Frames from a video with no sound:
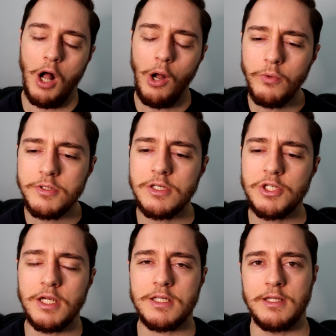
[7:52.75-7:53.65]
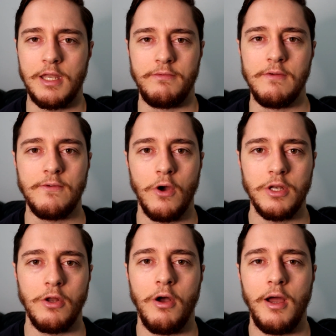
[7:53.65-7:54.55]
I would suggest that if you've got
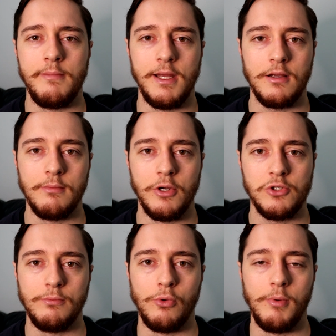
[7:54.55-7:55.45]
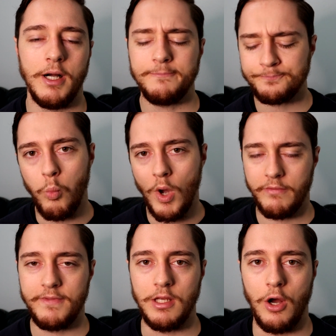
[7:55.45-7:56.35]
an Ironman commercial bull bar, one
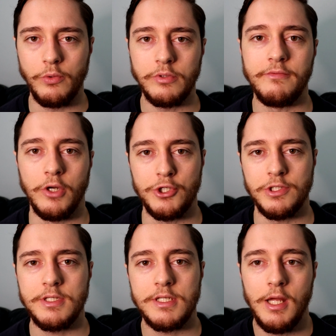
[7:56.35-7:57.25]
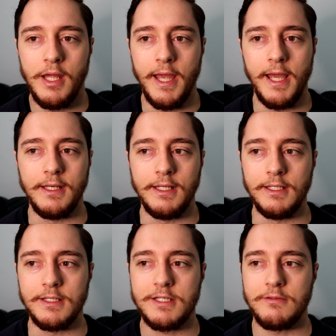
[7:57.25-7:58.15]
of the older versions, and
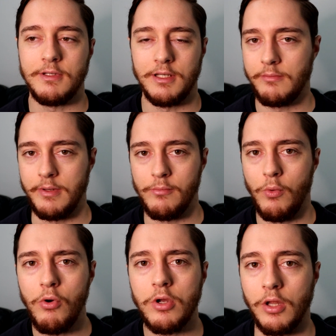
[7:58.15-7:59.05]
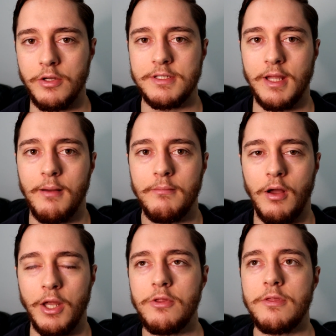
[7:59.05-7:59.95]
it's a little bit more closed up,
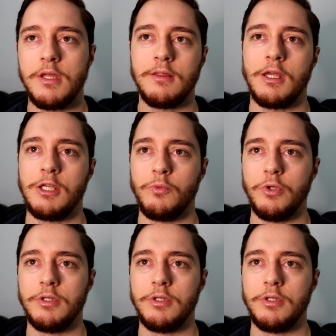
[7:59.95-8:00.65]
I don't think that you would